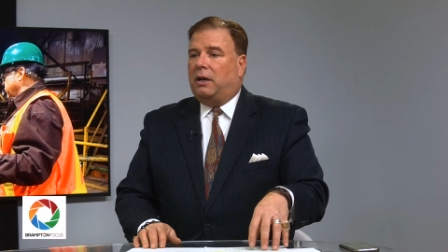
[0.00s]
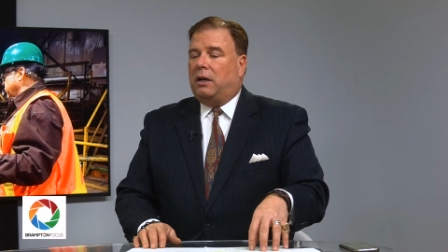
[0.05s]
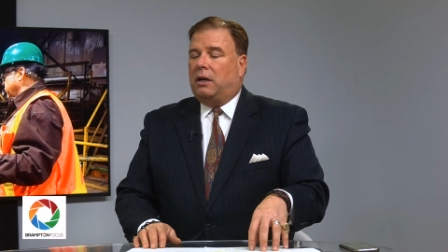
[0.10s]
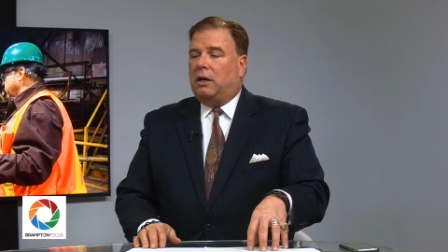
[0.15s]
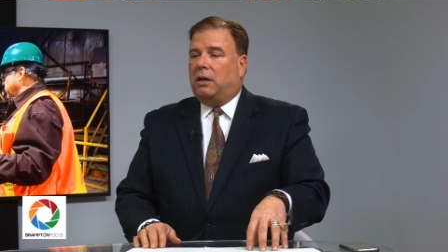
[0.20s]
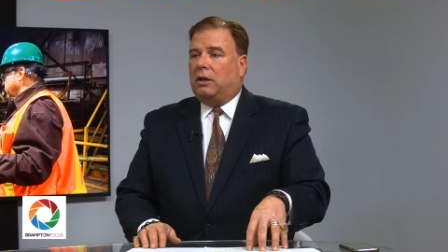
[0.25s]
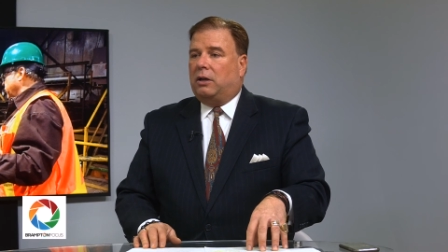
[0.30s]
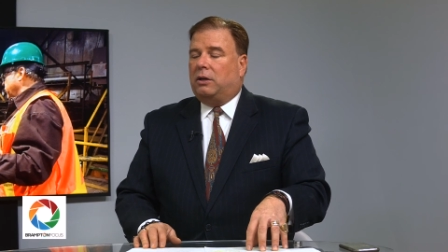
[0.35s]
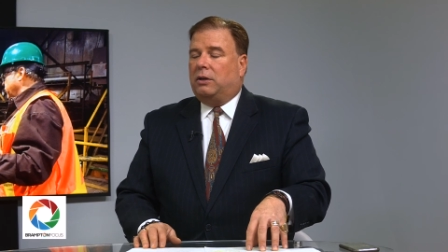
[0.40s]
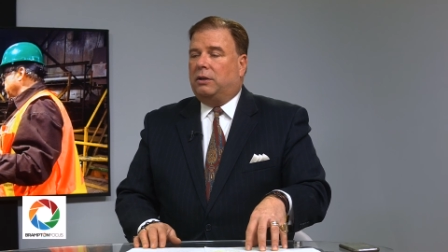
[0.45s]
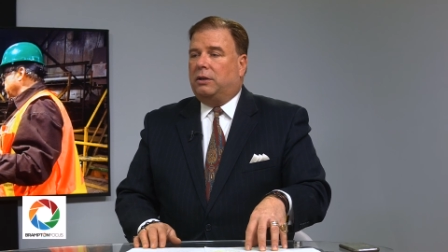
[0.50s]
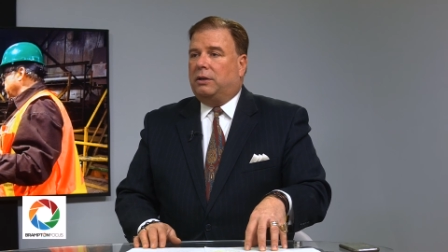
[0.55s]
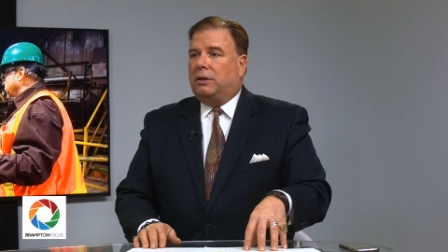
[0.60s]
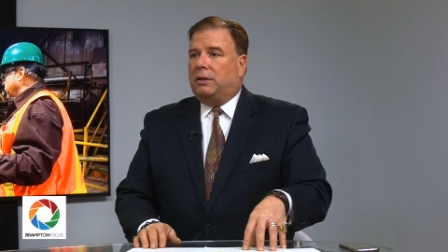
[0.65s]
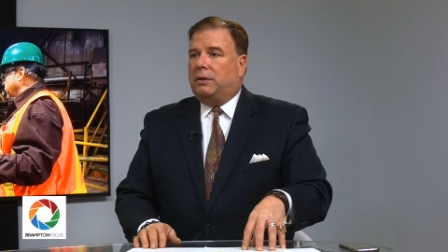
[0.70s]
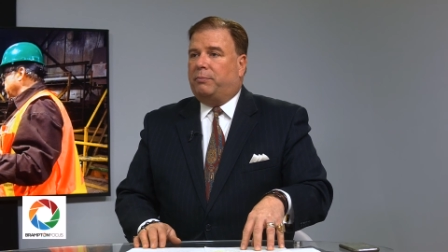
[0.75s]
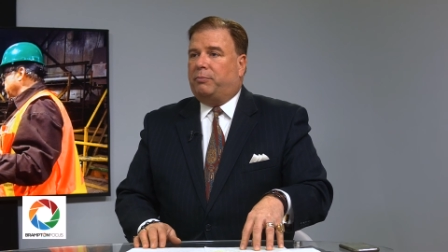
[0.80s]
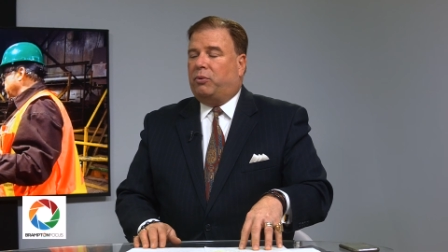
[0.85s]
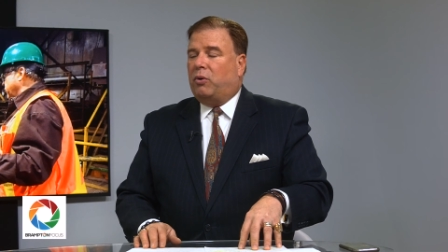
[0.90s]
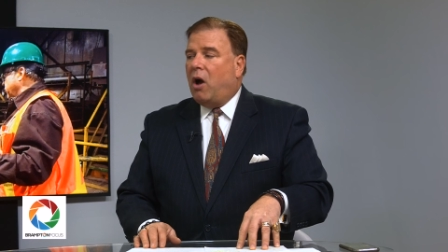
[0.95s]
uh,
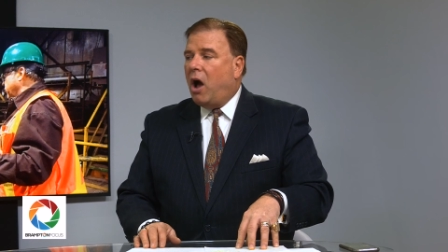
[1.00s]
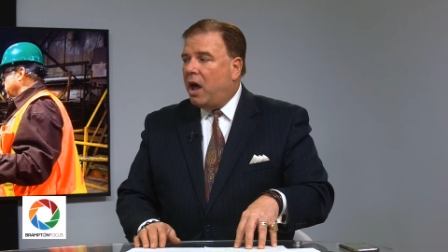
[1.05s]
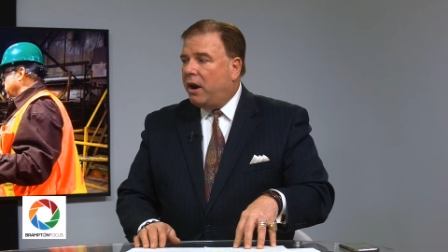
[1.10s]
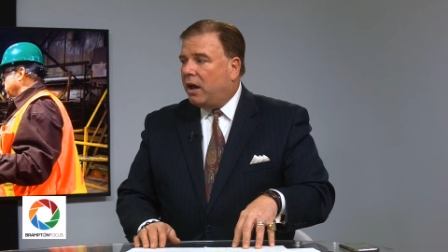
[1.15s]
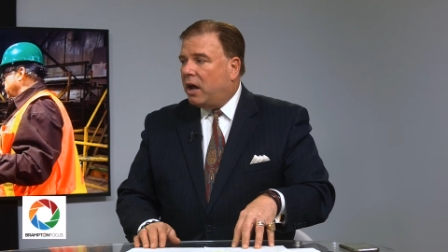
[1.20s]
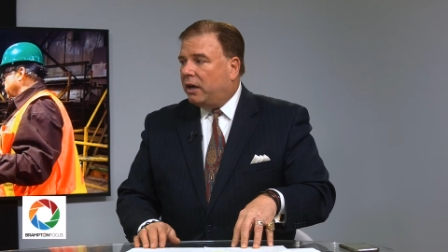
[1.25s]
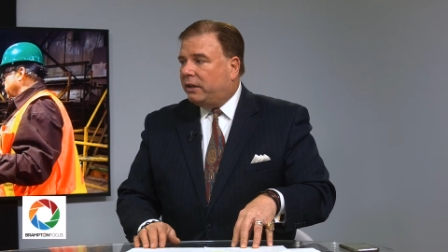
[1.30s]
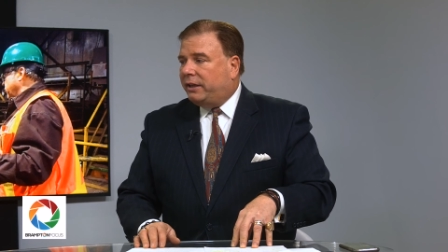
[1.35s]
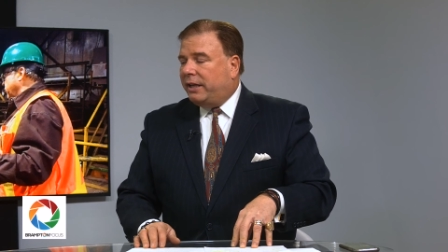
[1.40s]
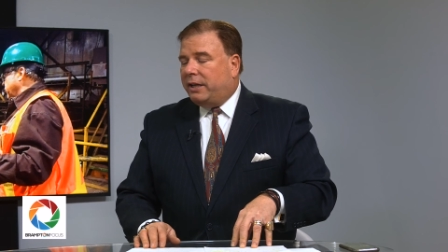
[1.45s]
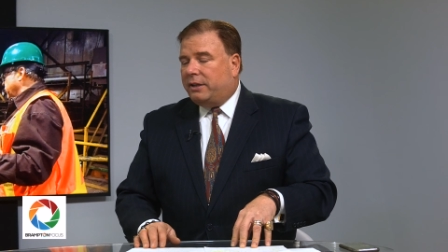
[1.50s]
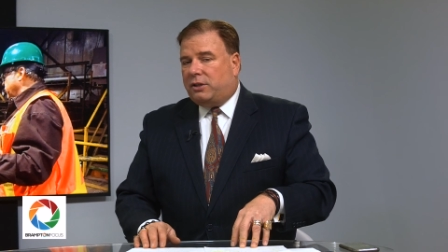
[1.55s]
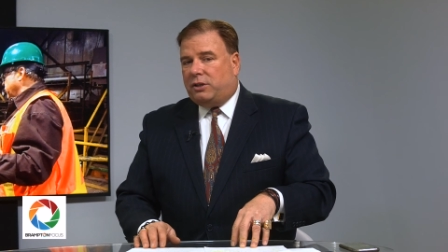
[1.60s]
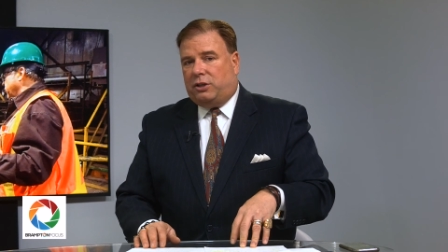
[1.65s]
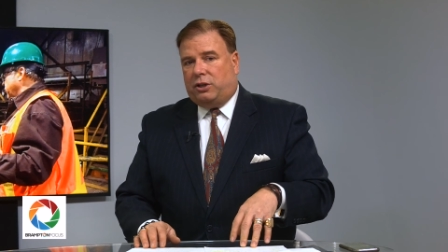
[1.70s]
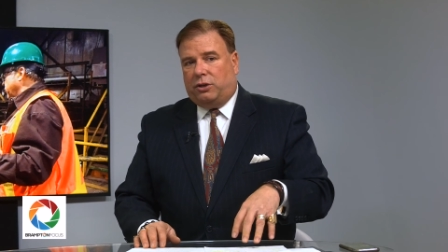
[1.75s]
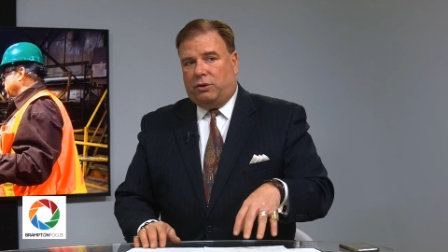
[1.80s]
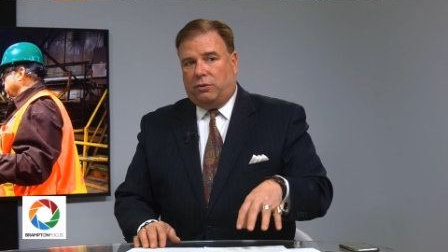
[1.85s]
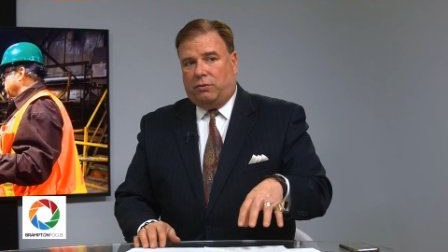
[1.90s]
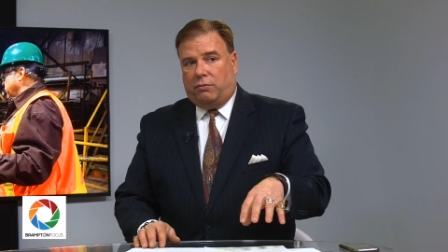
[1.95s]
uh, product. It's
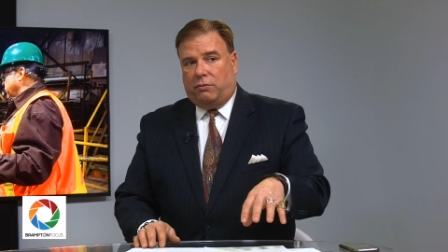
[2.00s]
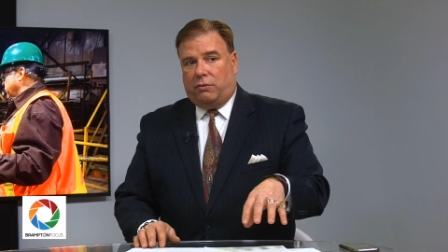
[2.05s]
to